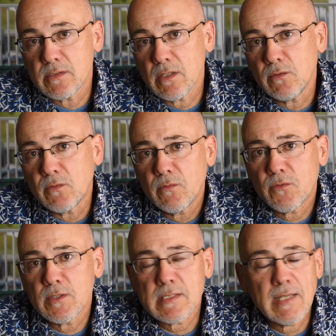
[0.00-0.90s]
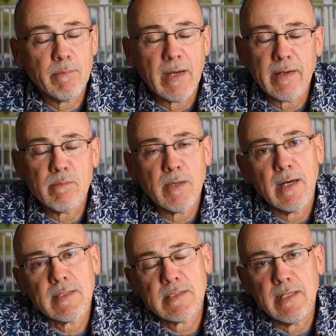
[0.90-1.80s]
So first time out of the
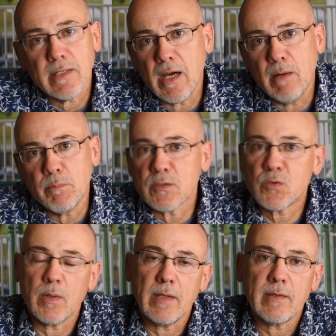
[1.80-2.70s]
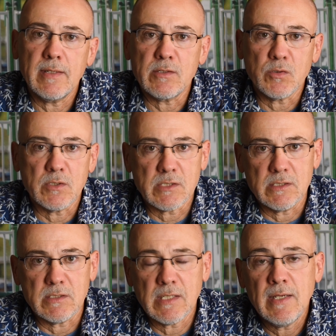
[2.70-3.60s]
box, he accomplished what these
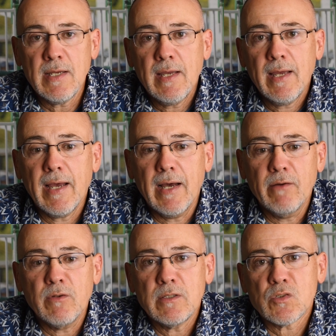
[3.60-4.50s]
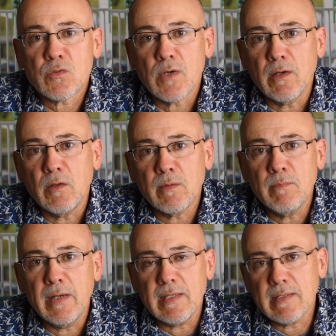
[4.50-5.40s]
horses have struggled
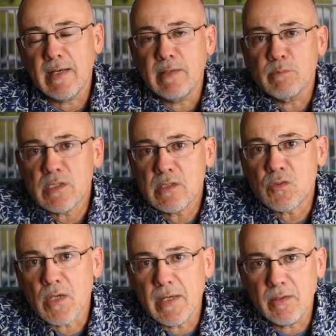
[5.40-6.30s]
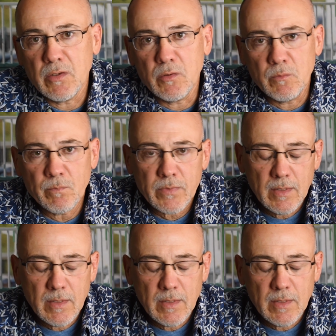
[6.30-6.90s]
many times to try to do.